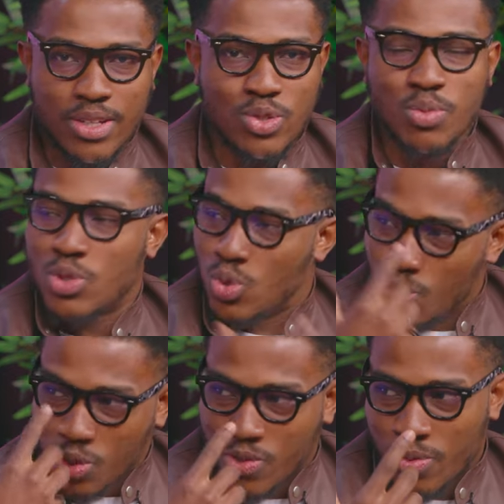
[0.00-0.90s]
It would be too
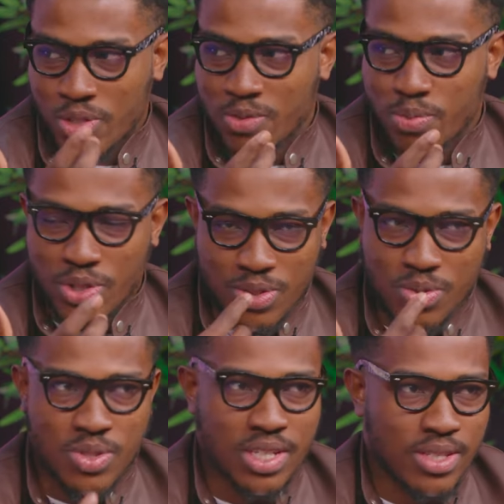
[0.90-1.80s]
much for the brain
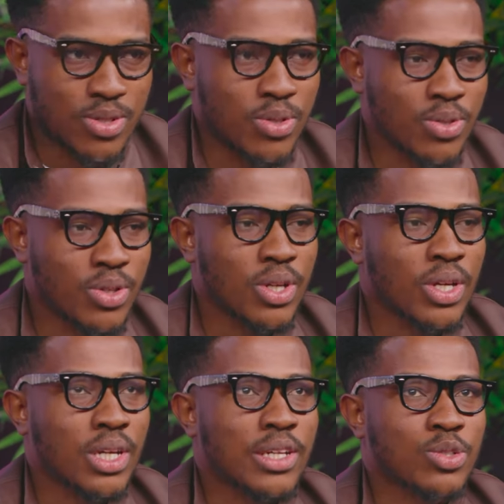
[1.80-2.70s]
to take.
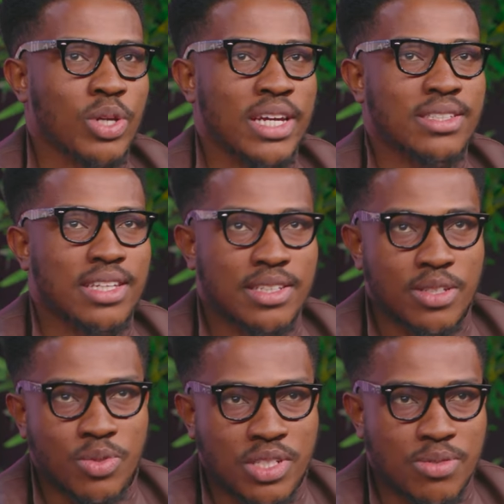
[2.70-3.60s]
So I
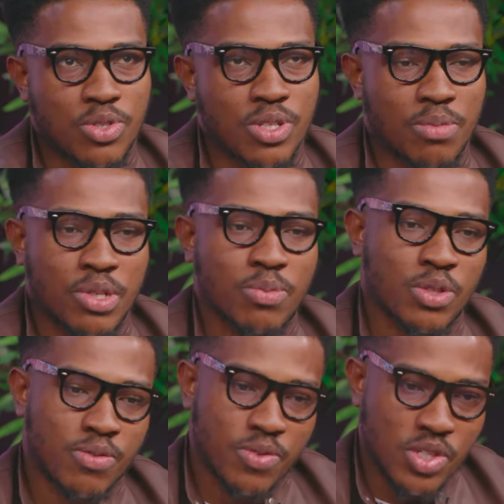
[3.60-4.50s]
started with the Trade and Make
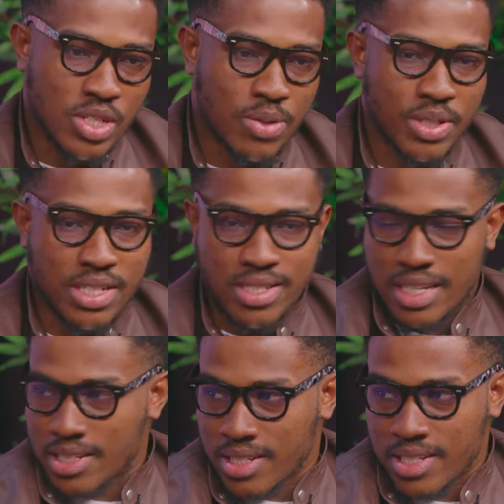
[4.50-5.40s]
Money, finished that one, then
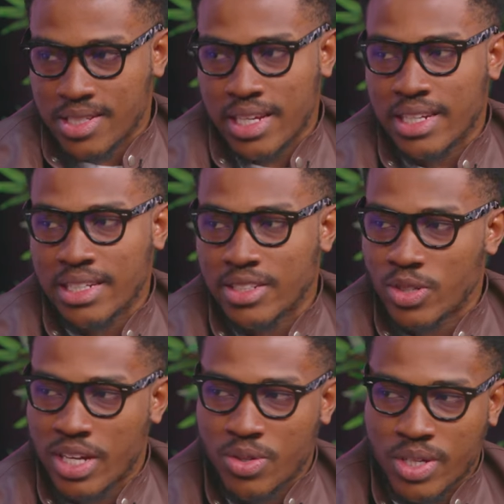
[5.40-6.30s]
started design and
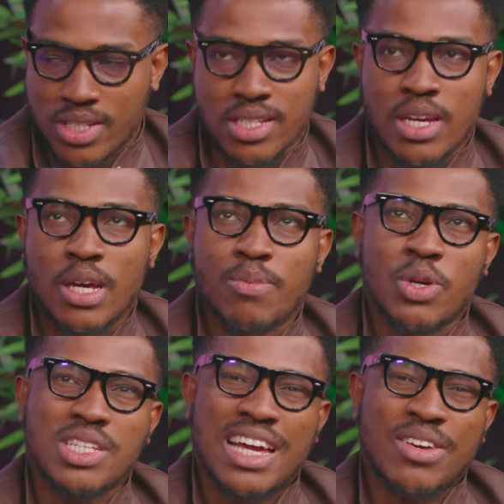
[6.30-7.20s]
UI UX.
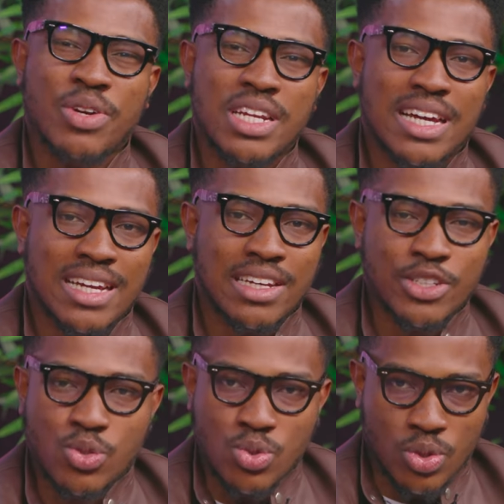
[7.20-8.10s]
Because I already had
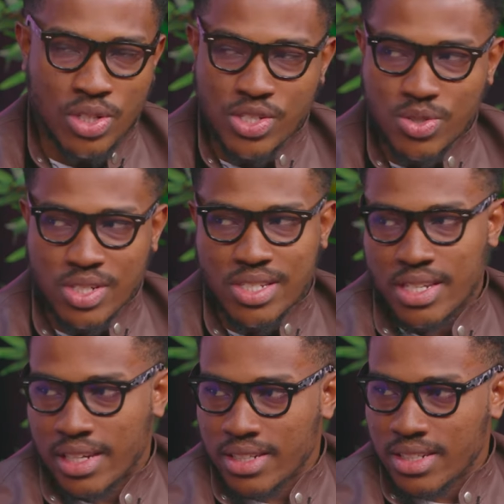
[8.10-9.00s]
little knowledge on
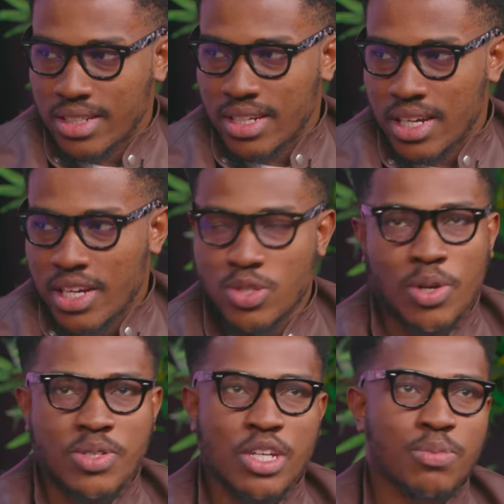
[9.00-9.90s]
design, so I
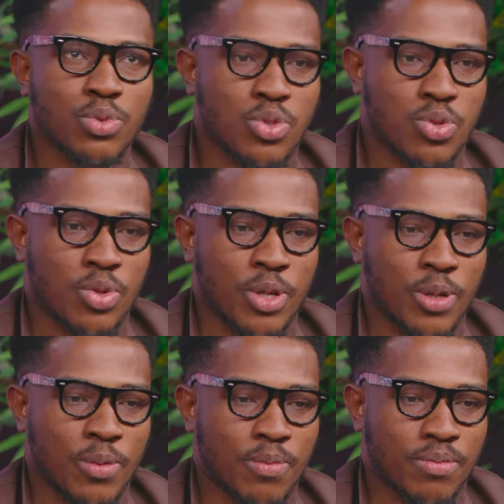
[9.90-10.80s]
was able to,
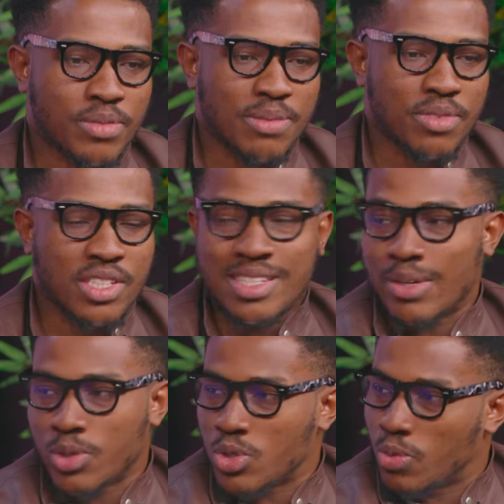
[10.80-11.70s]
design
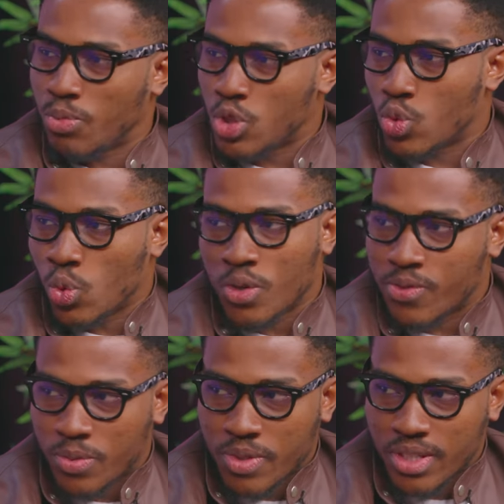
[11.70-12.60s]
was not much work
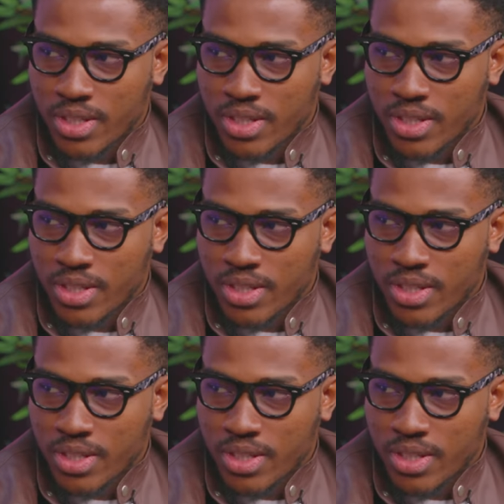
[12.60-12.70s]
for me.